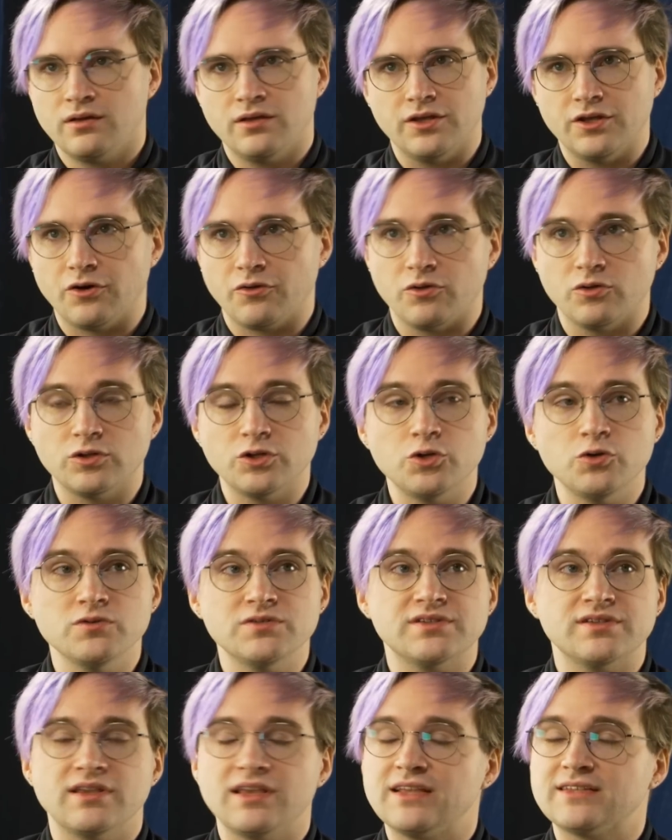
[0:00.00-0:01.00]
you
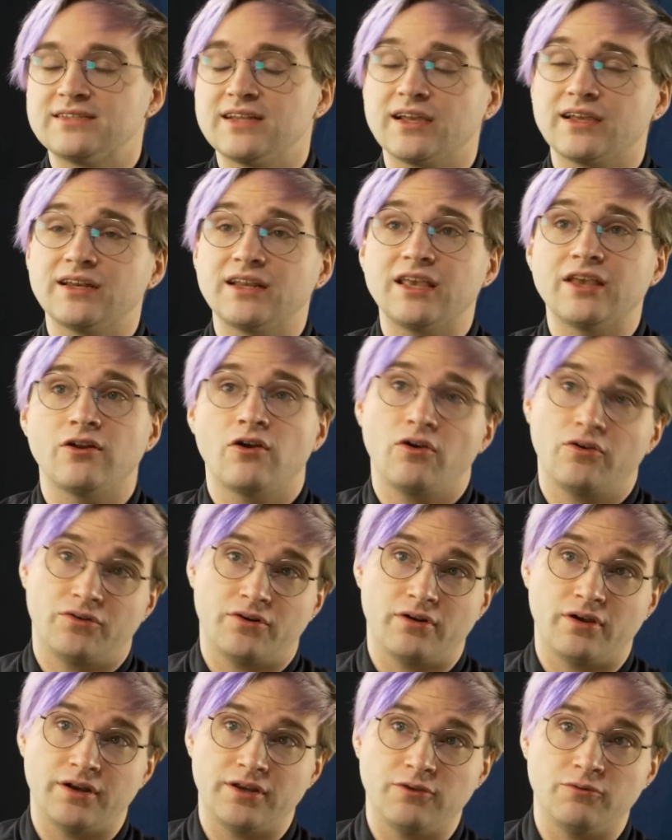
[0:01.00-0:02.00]
lose, it's not going to get
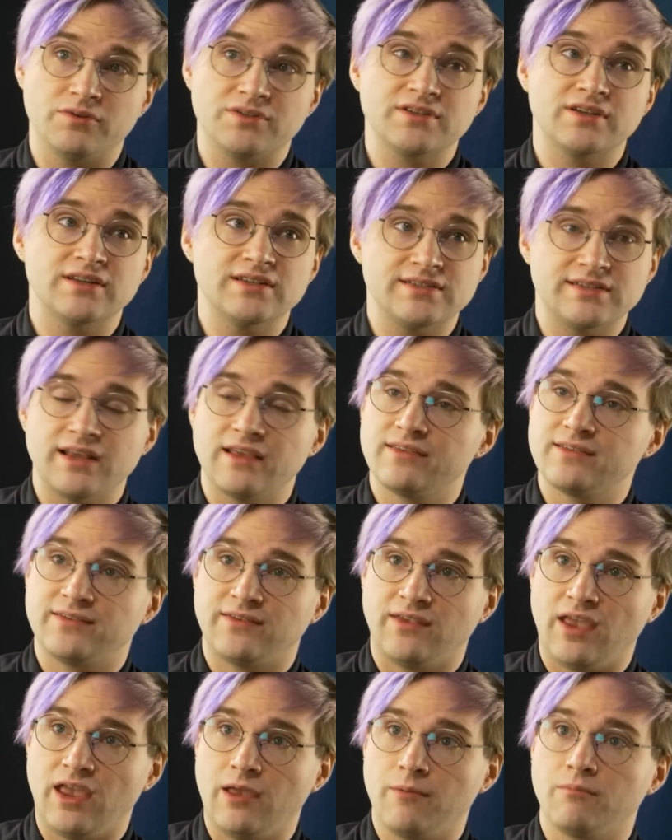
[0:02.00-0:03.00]
harder on you. It's going to stay the
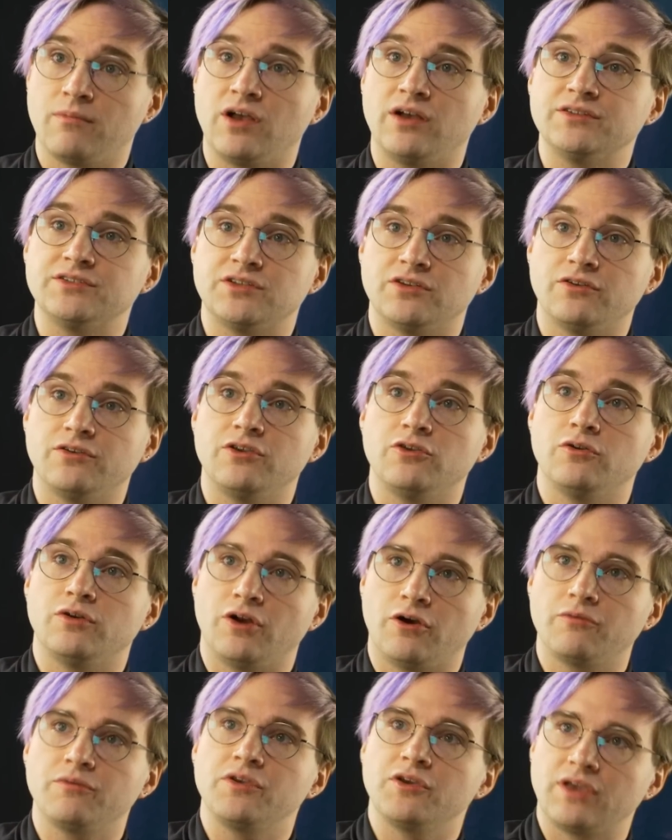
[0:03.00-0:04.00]
same until you
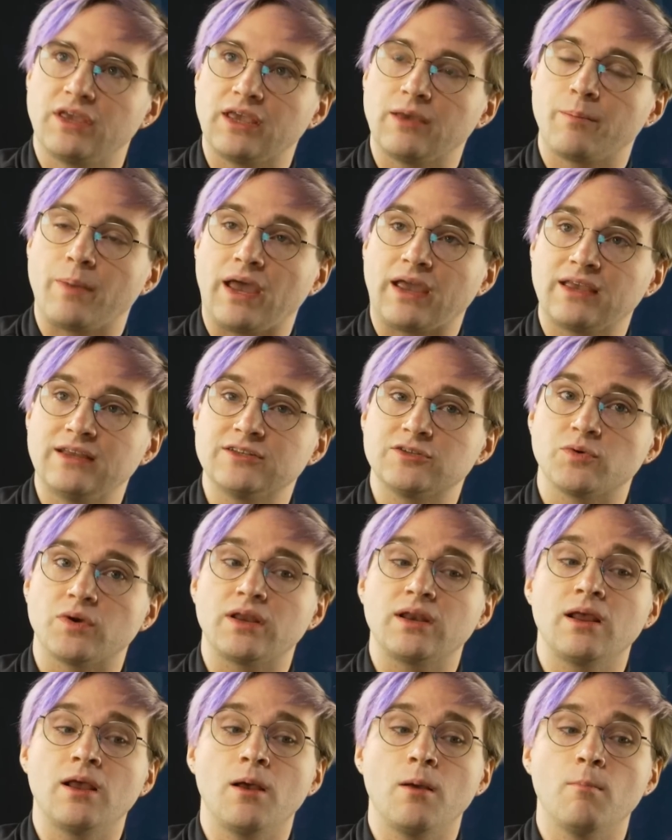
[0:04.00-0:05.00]
can get back into
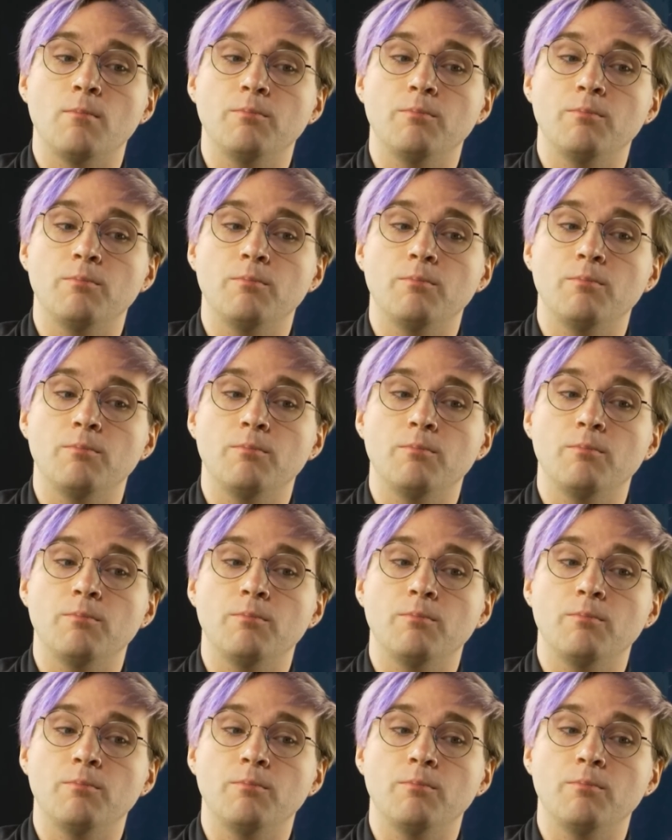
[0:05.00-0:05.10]
it.